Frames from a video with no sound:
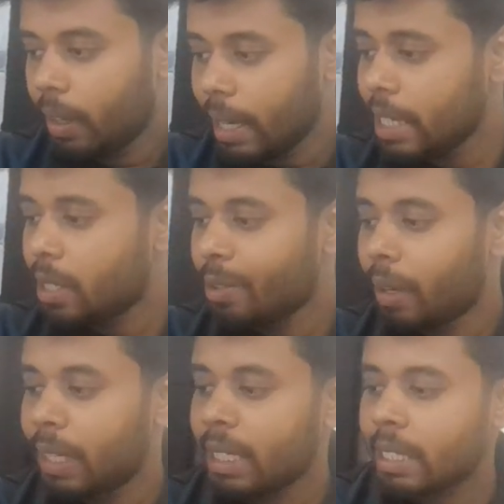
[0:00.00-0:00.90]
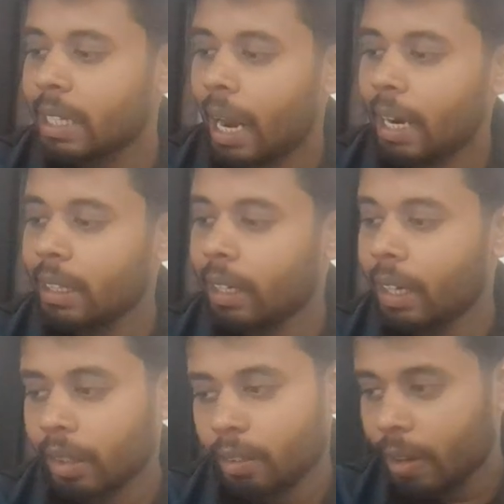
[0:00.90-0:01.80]
is to understand the
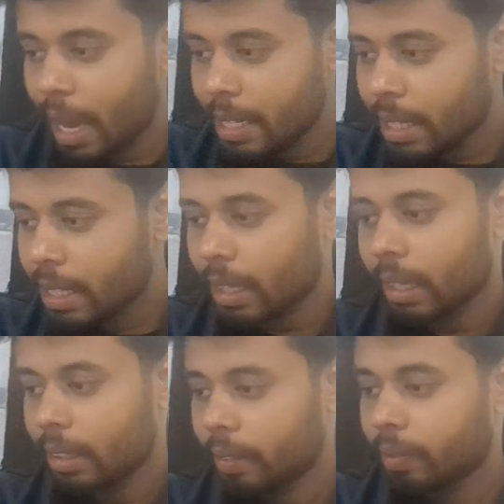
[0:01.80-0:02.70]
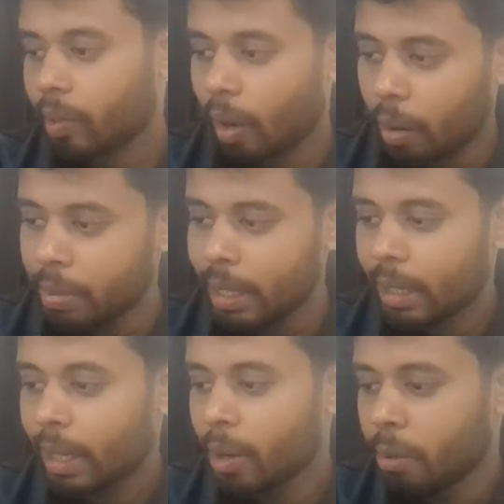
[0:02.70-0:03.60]
categorization of
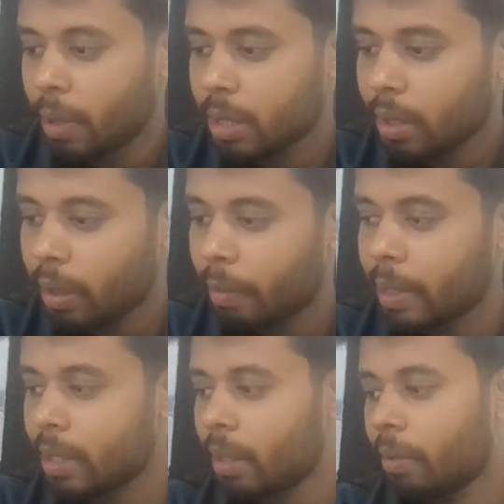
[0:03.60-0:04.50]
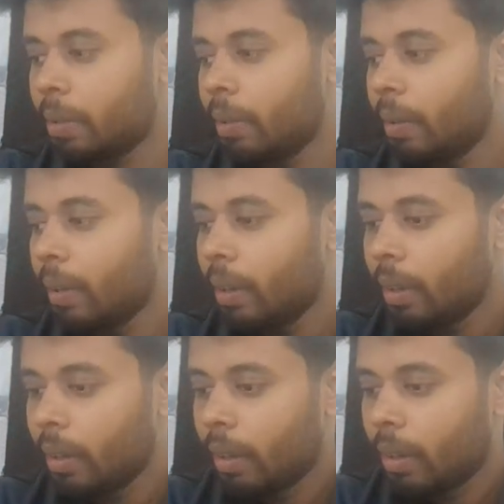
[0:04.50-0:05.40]
literary works on the basis of
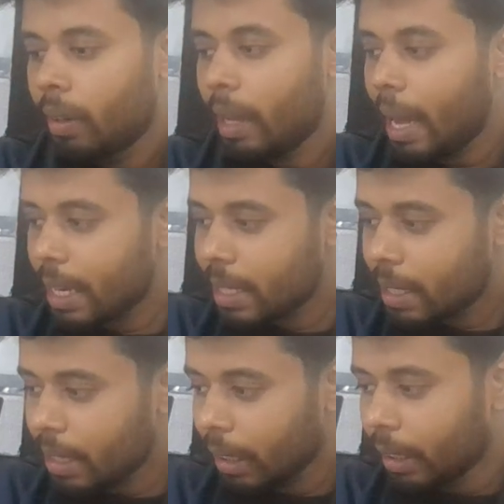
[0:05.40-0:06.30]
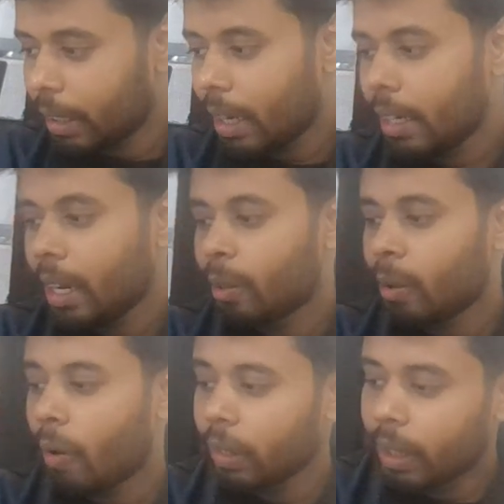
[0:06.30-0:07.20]
extra literary and
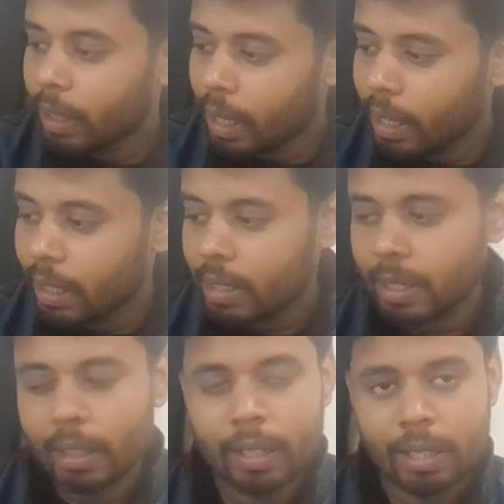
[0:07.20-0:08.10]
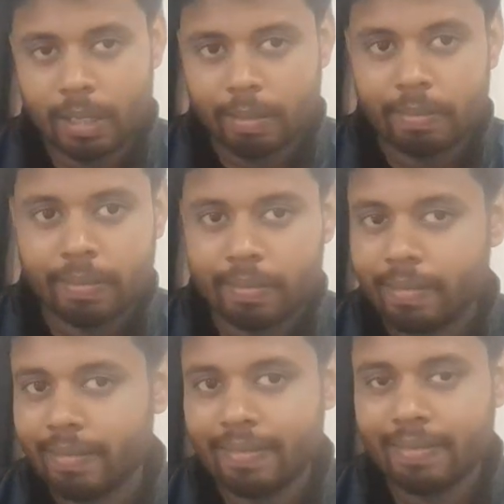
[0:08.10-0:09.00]
non-literary consideration.
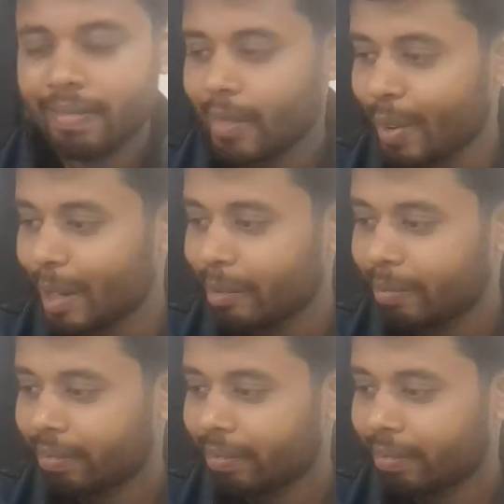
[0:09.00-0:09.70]
Okay.